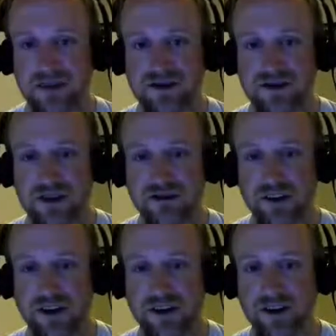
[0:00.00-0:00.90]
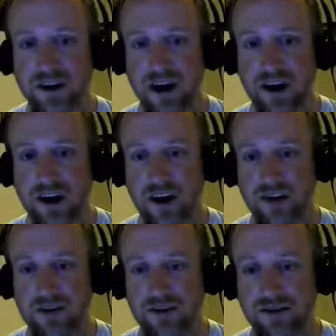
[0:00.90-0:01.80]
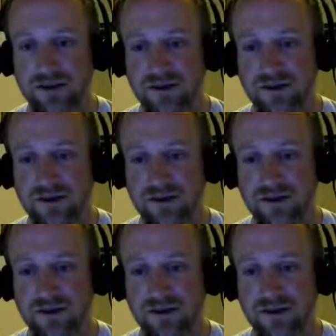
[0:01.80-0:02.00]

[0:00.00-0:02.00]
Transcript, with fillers: And stuff like that, guys.